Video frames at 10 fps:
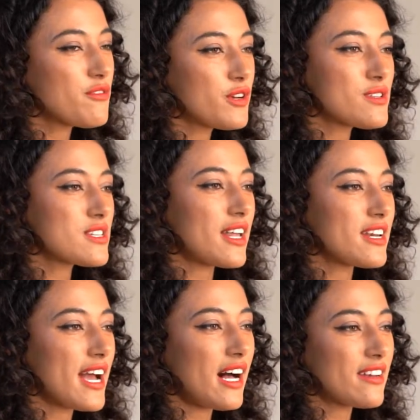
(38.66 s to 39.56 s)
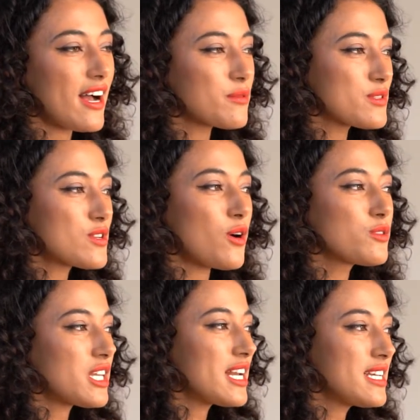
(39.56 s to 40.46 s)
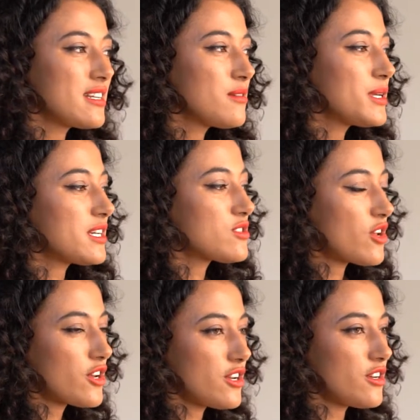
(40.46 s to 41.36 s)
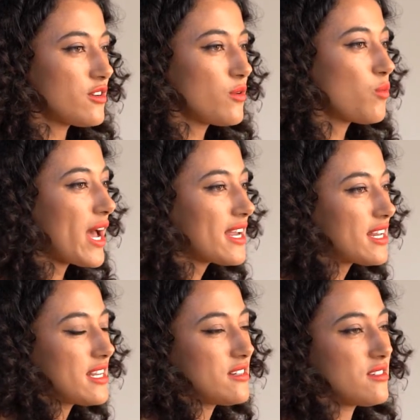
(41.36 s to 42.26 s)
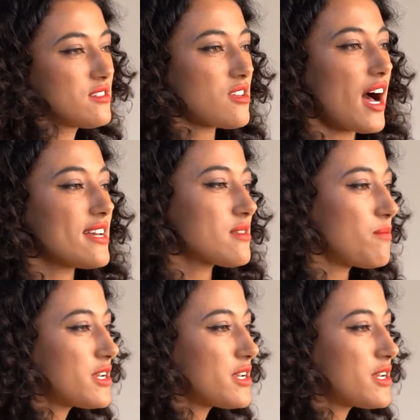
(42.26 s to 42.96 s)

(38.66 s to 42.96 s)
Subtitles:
I first started out, I was told that I needed to be a certain weight and size and